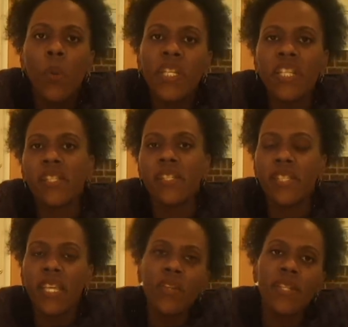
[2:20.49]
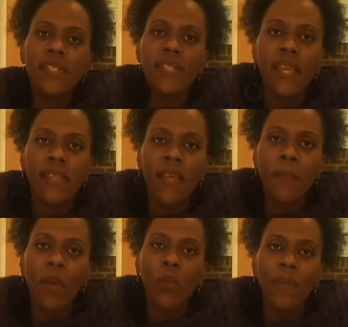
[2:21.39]
we just continue to say
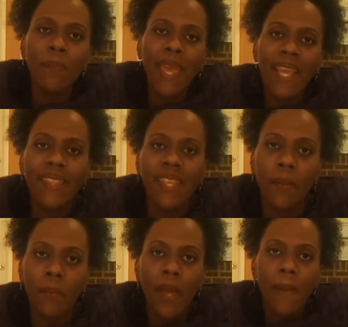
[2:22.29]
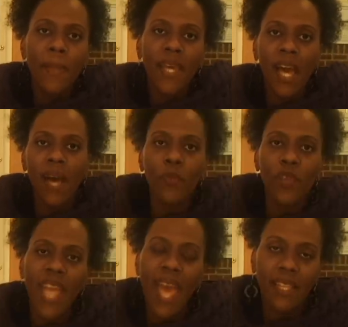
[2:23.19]
them, and we make them
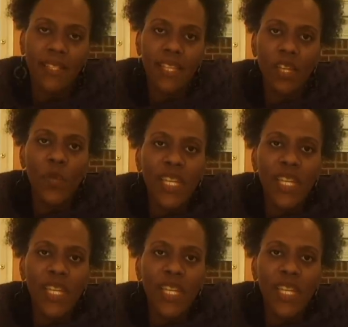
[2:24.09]
become reality,